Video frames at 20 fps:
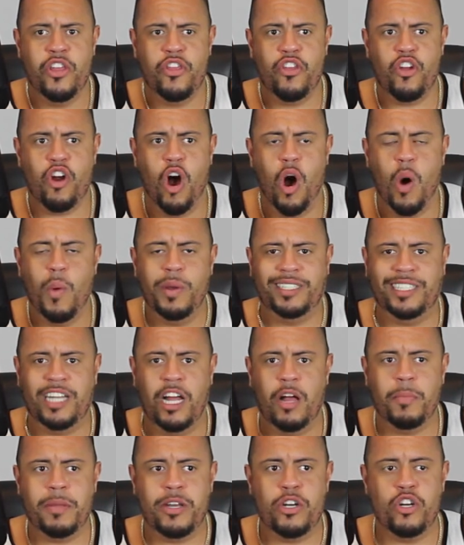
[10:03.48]
they're always
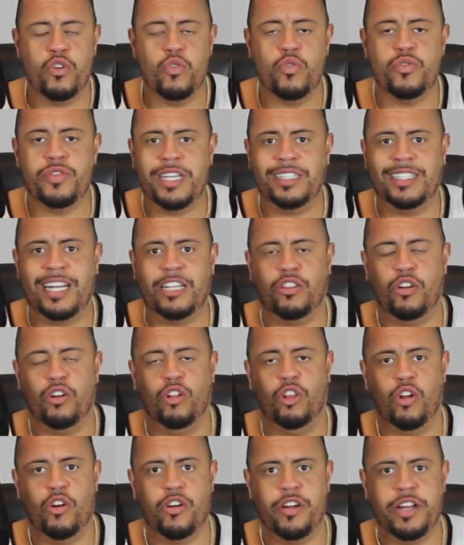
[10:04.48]
telling me new things that they're
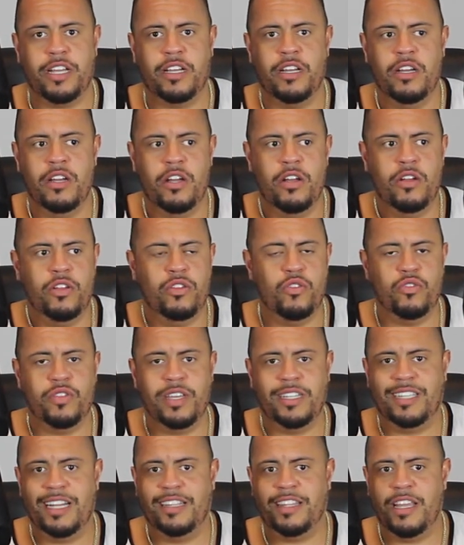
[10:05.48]
learning, new
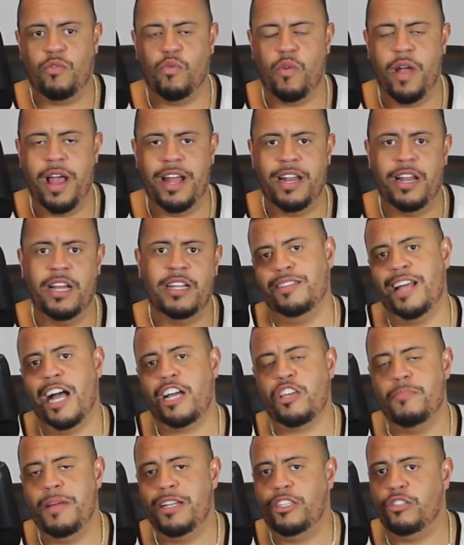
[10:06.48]
things that they read,
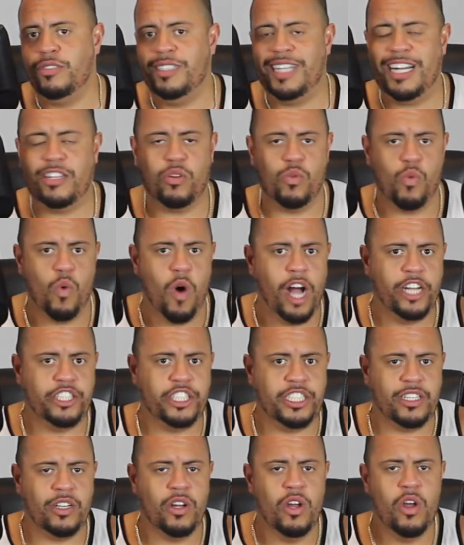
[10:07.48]
documentaries that they're
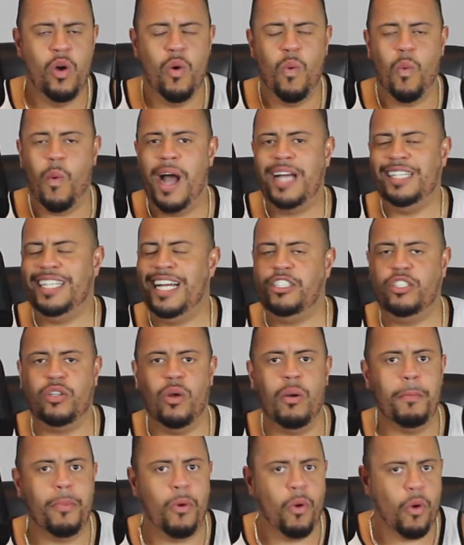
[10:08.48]
watching. Why is that
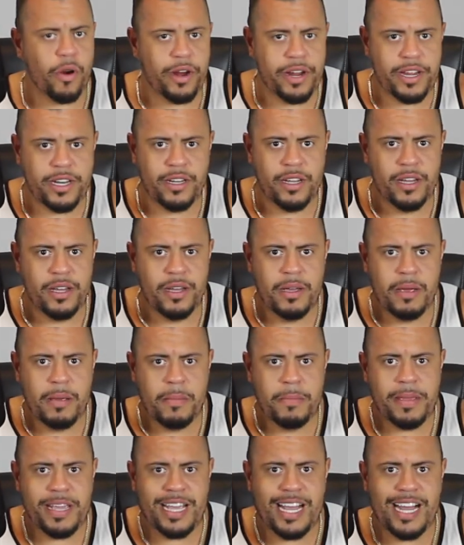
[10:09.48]
so important?
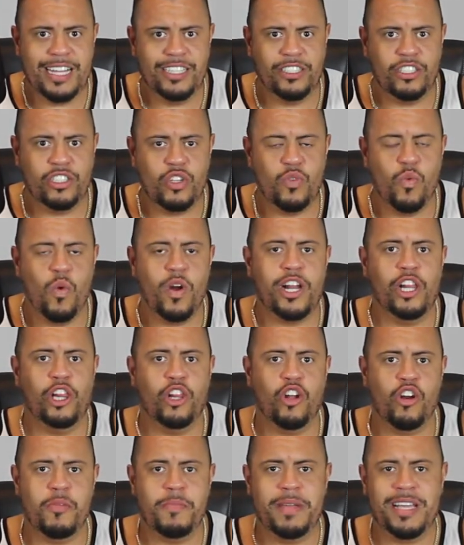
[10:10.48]
Because you want to
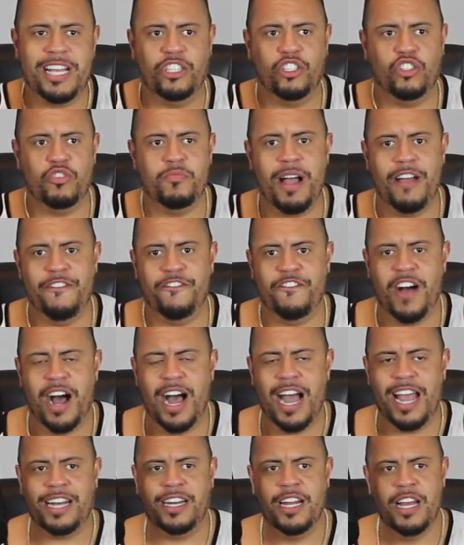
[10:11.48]
learn, because you might
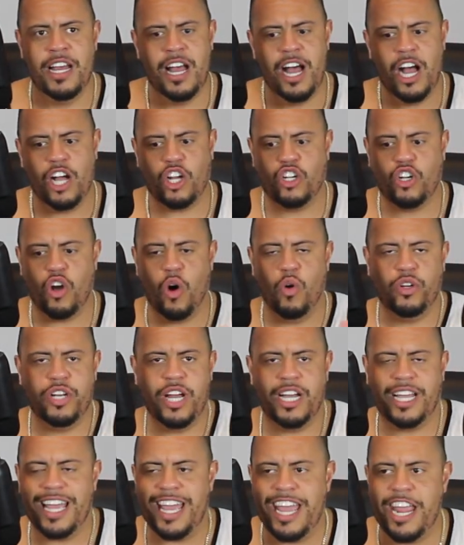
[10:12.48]
find a gold
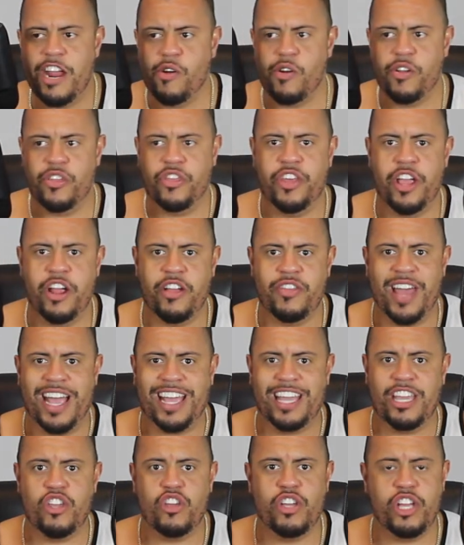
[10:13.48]
nugget here or there
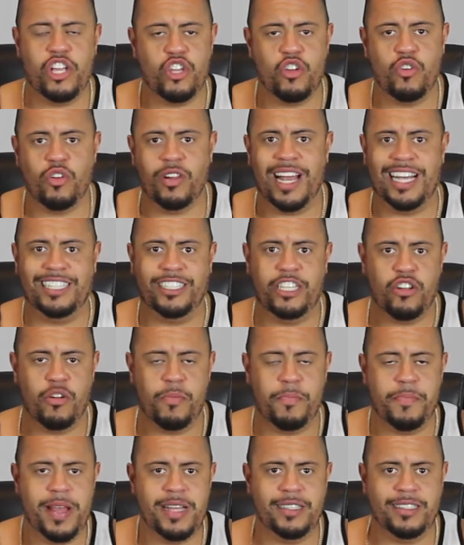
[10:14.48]
that you can utilize in your
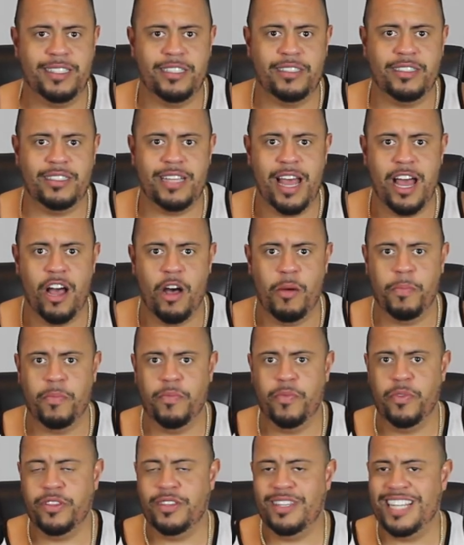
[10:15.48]
business to help
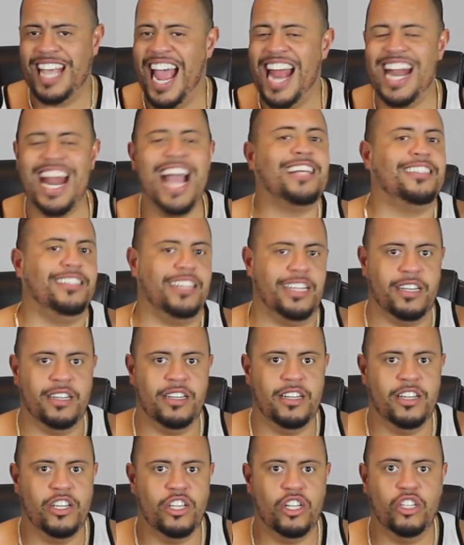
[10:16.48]
10x it.
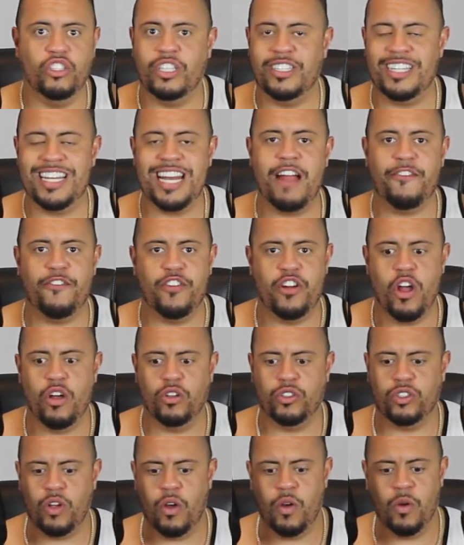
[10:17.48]
You just never
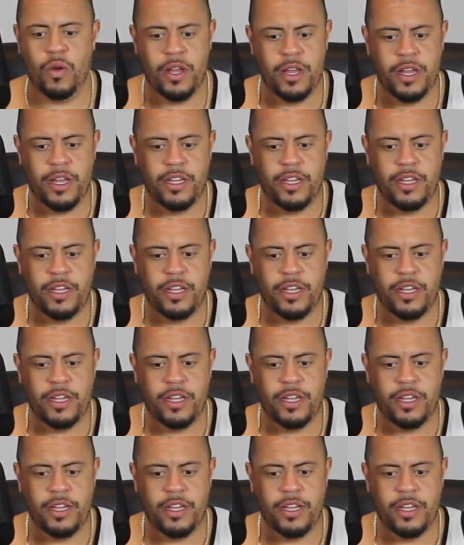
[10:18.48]
know. So